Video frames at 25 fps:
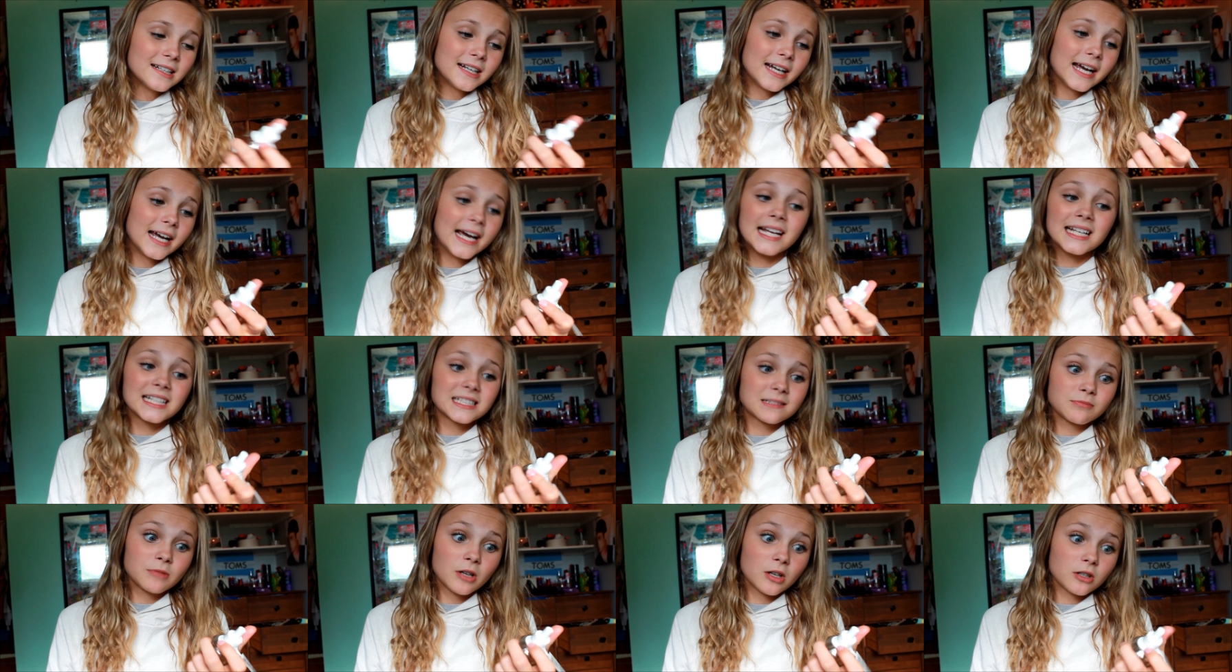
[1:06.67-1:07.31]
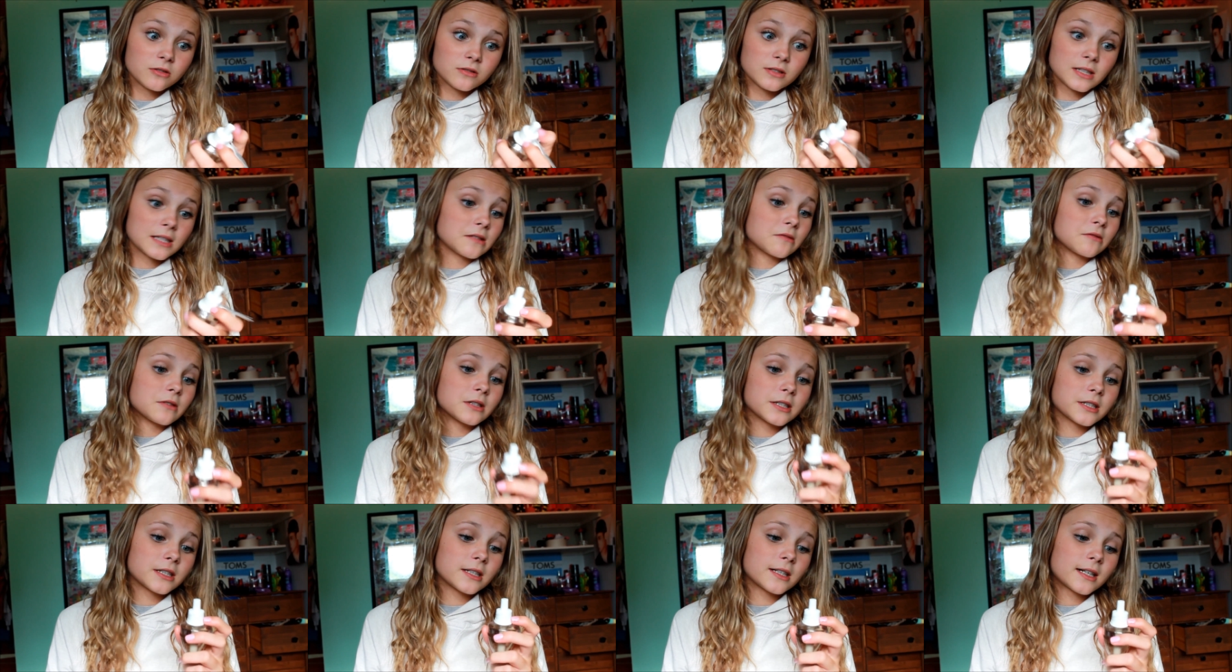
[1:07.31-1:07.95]
And it smells like
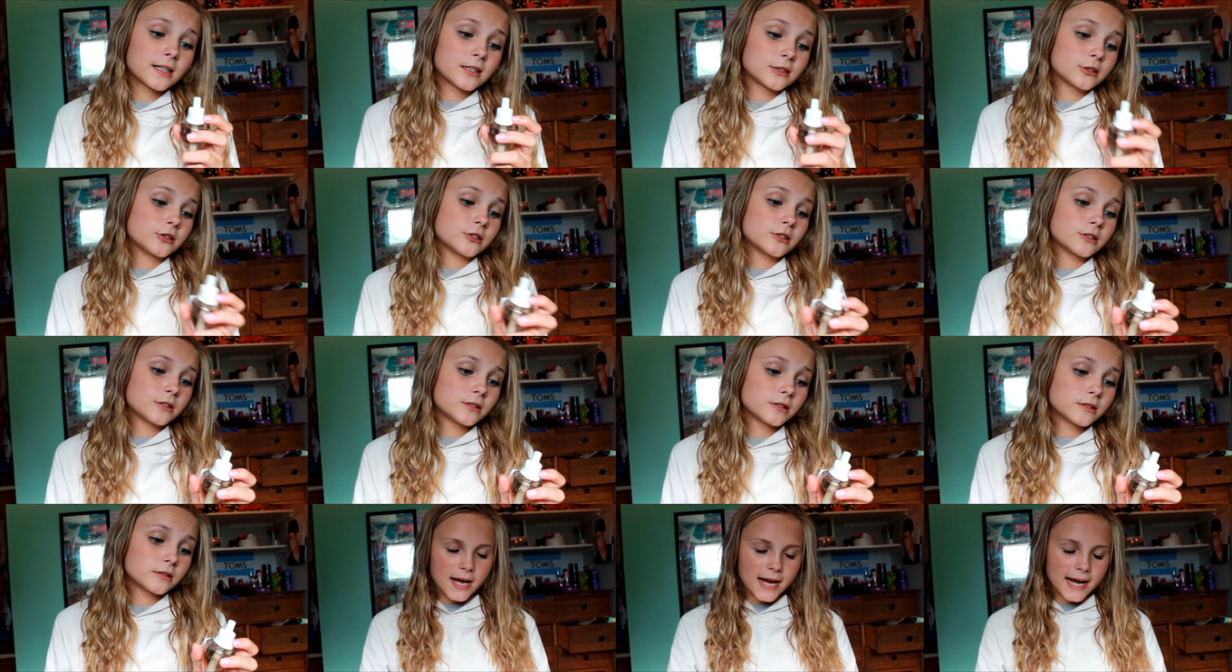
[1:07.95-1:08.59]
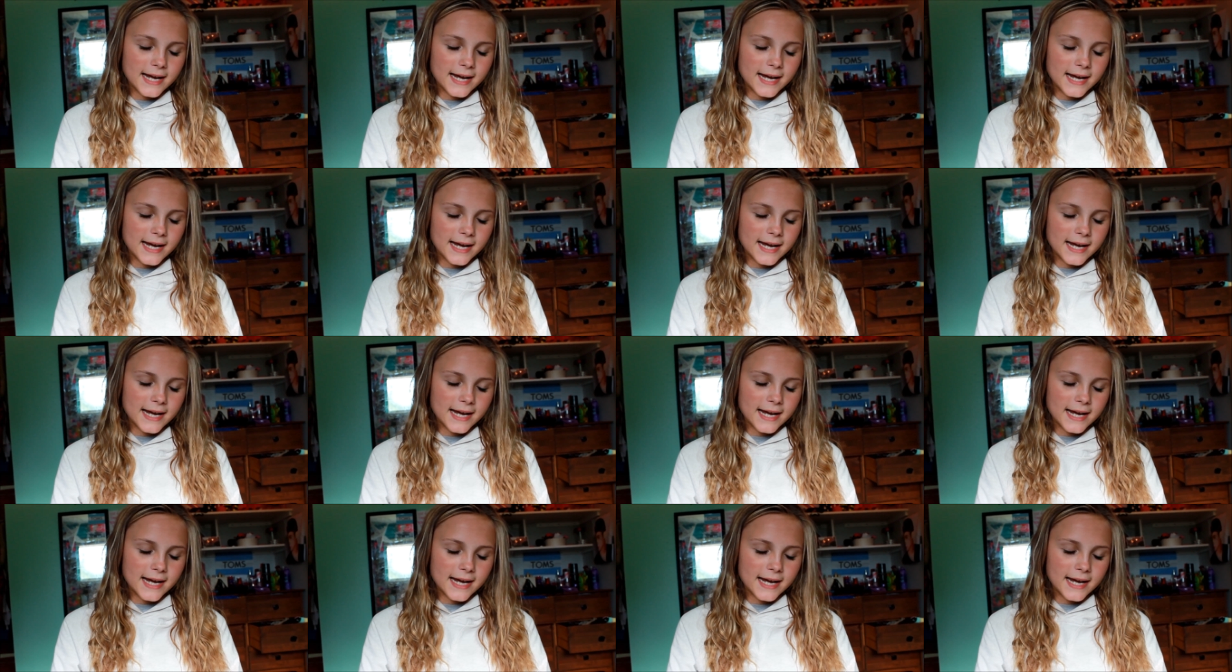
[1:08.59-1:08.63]
really good actually. So.